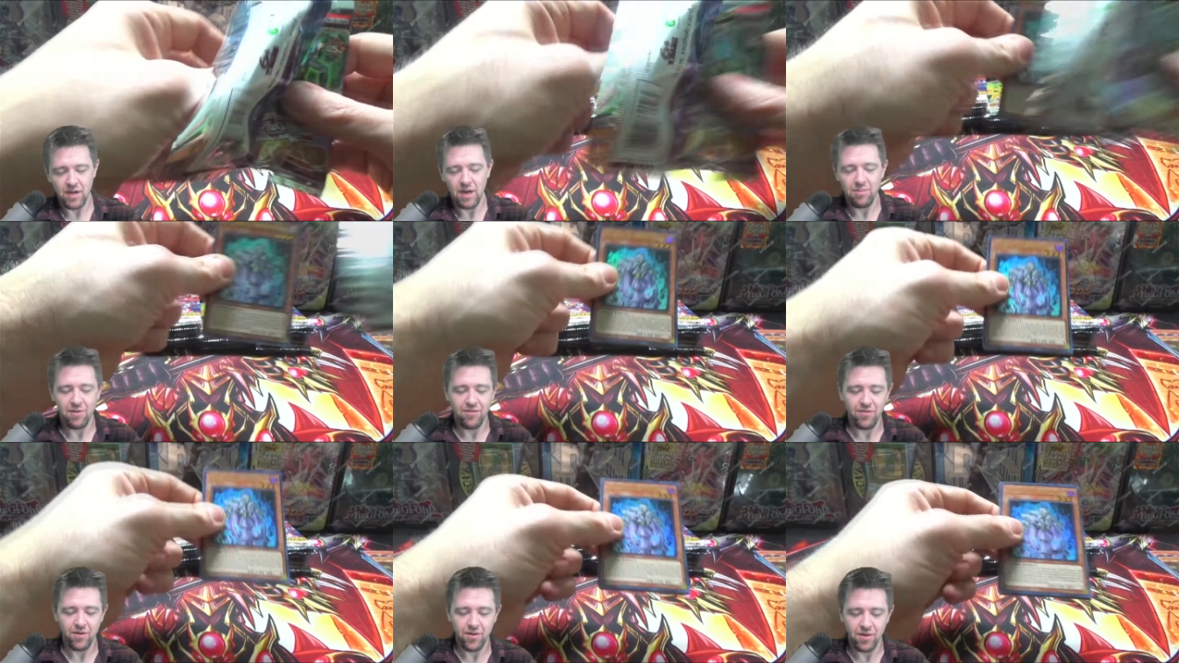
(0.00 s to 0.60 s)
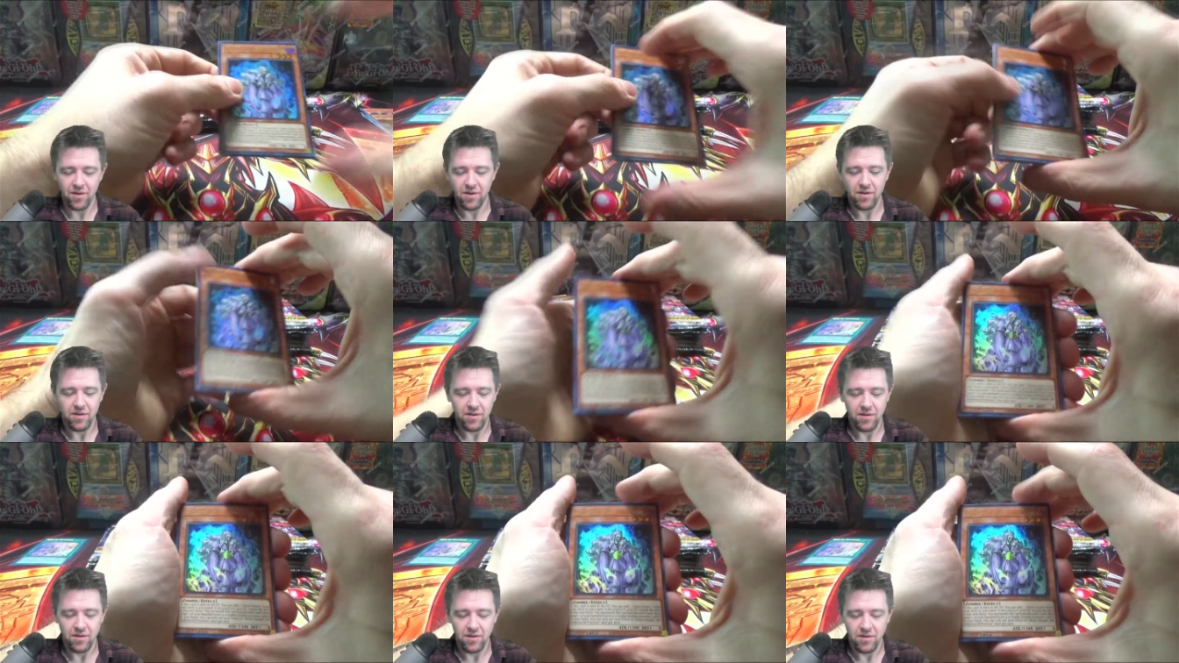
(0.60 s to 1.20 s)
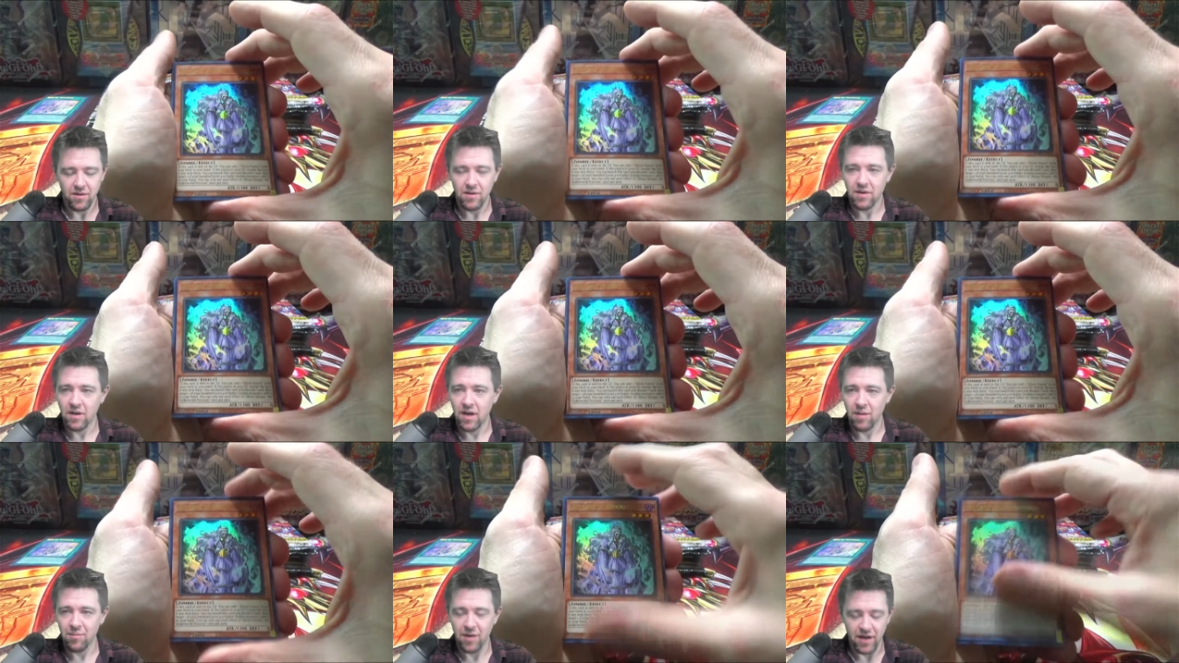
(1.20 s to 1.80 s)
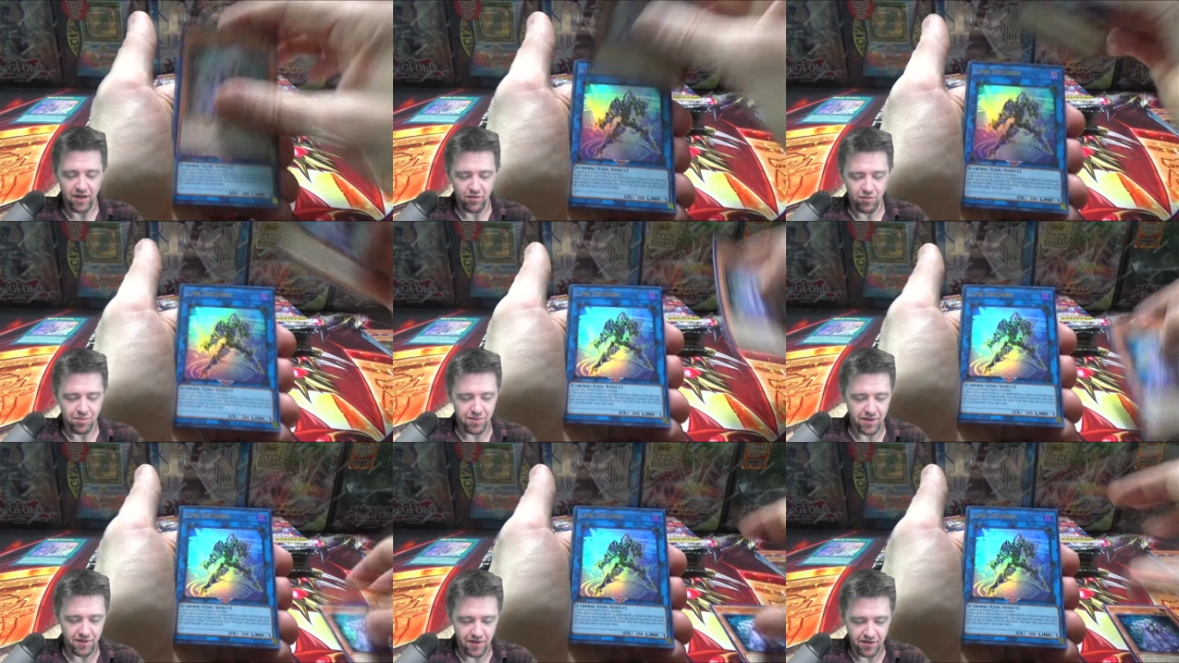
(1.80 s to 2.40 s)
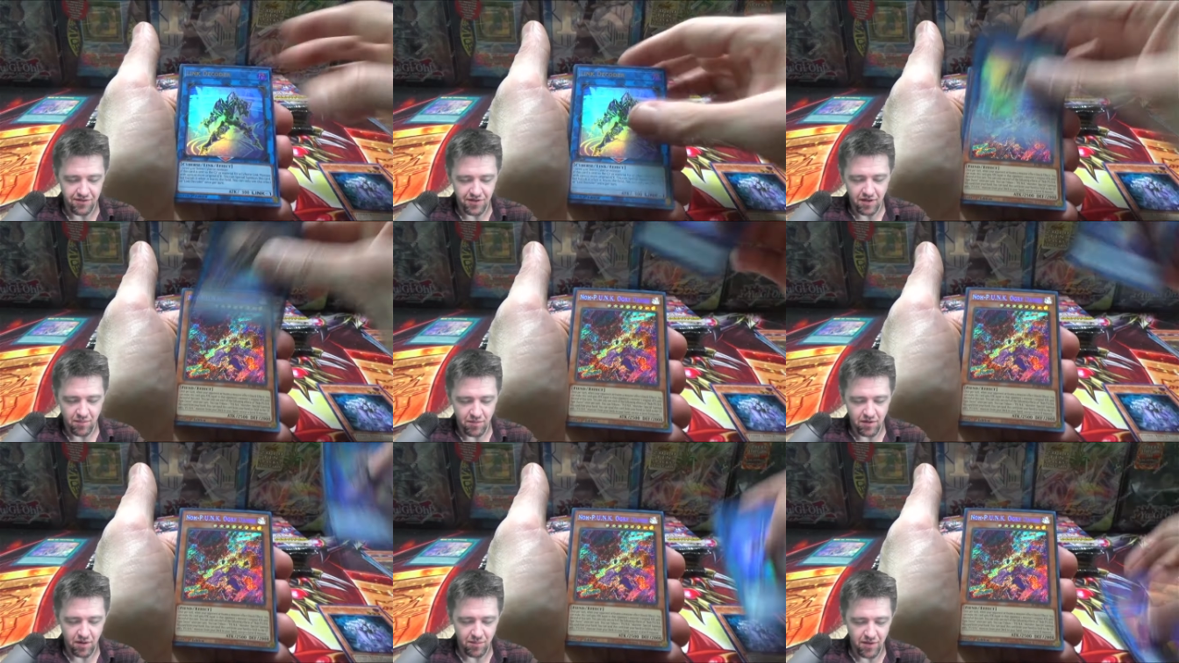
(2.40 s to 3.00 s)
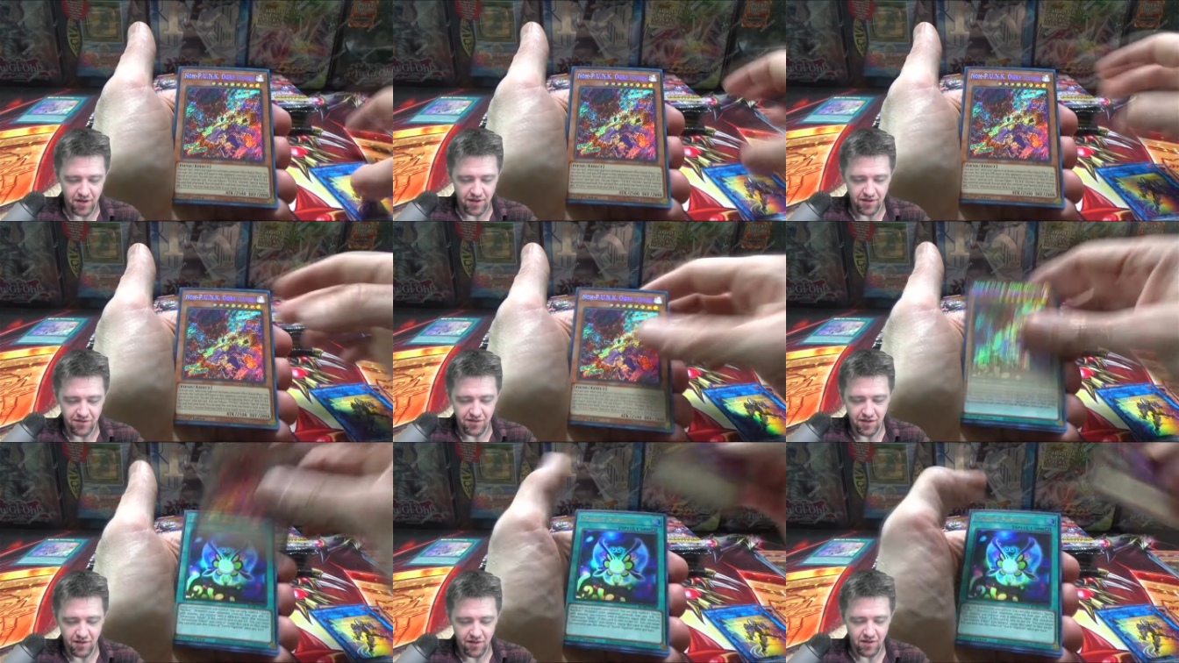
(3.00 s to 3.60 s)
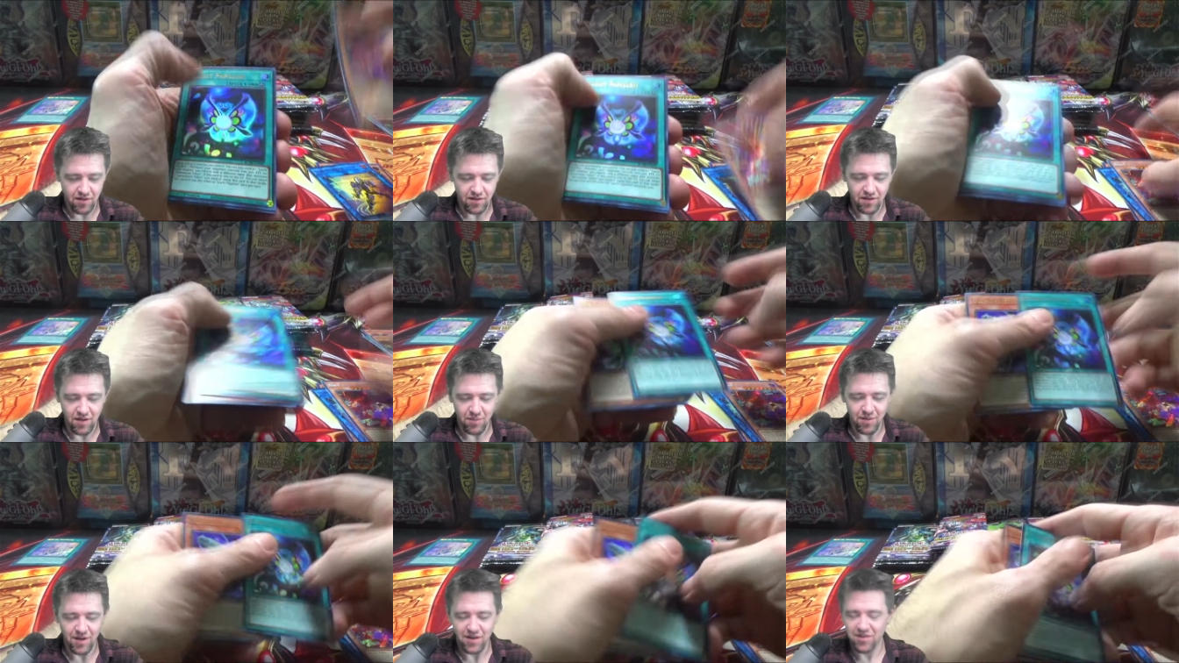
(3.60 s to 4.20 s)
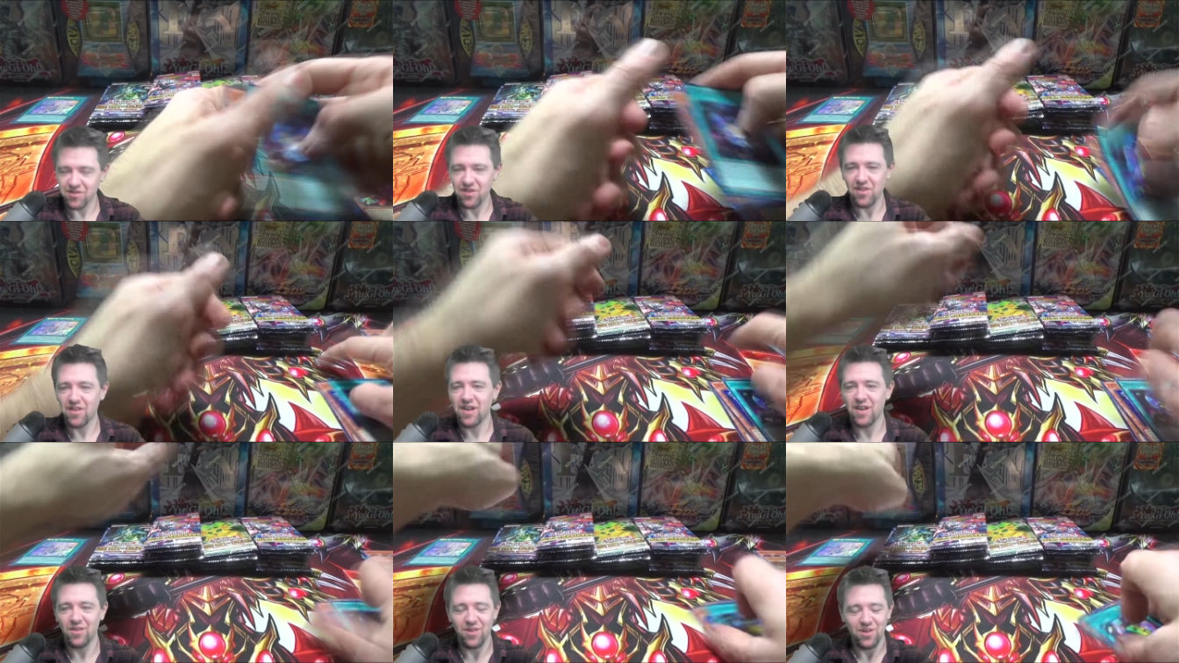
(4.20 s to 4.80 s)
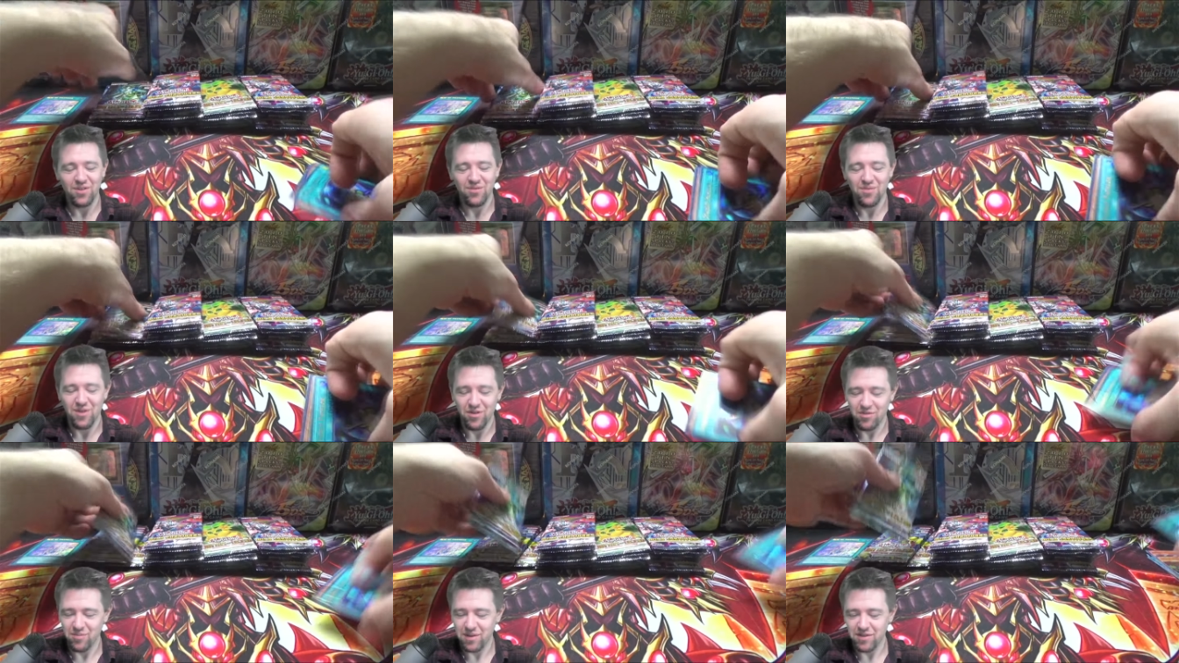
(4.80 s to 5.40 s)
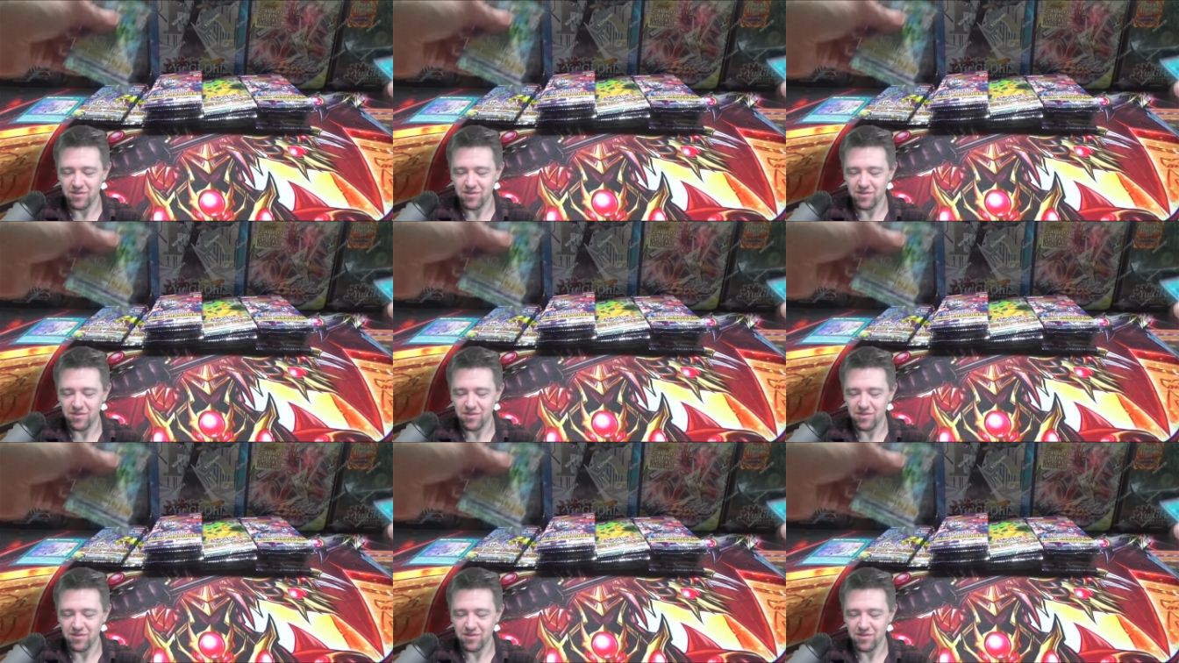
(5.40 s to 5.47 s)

I prefer... I'm not going to repeat that statement. I'm not going to say that. I'm not going to say that out loud, what I was about to